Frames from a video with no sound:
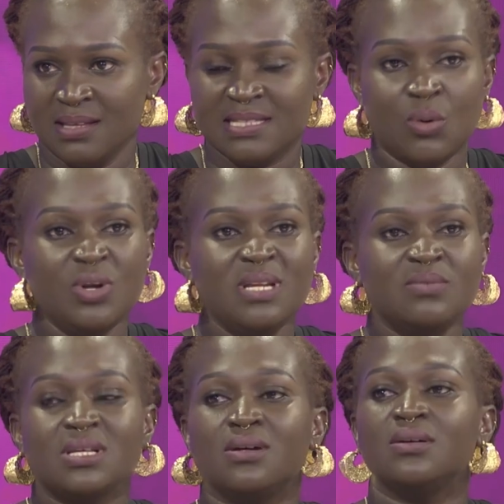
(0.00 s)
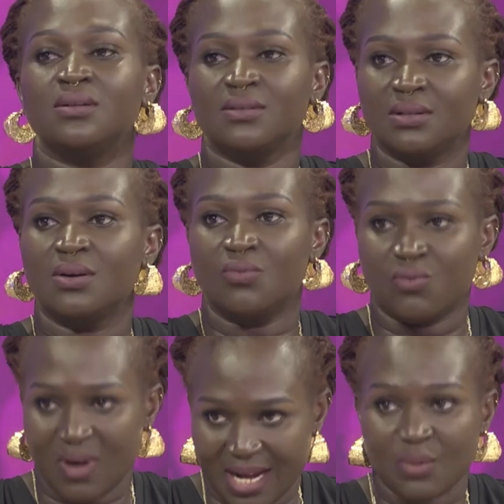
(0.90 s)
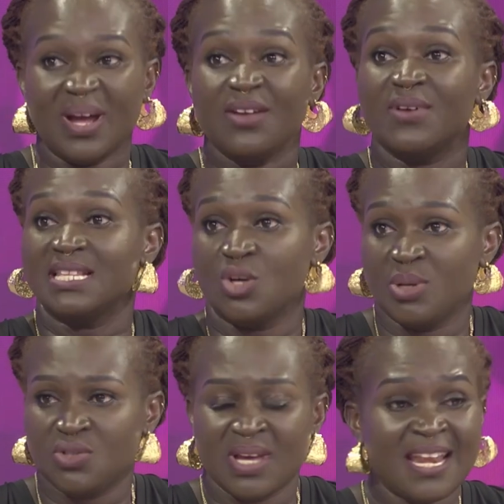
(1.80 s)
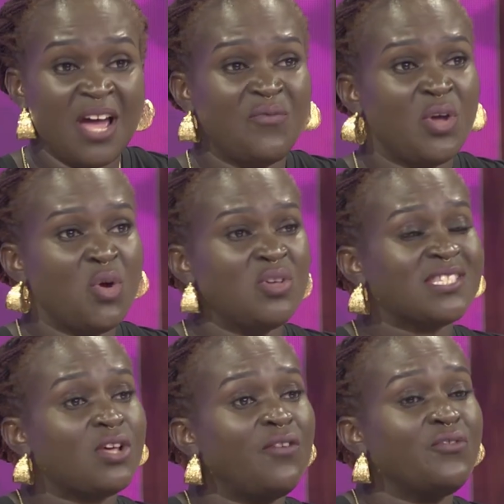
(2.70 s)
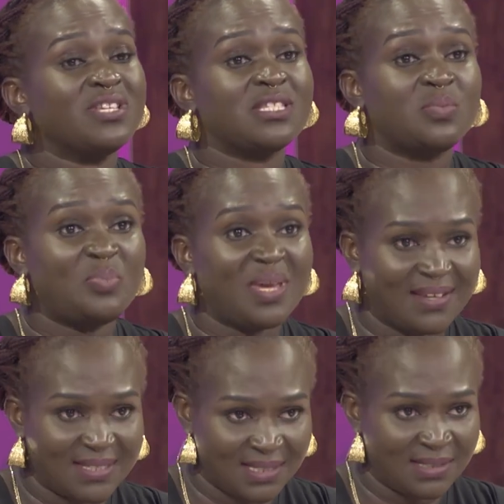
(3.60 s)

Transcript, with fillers: Why ready so bestia? Why ready so bestia? Now feel self respect.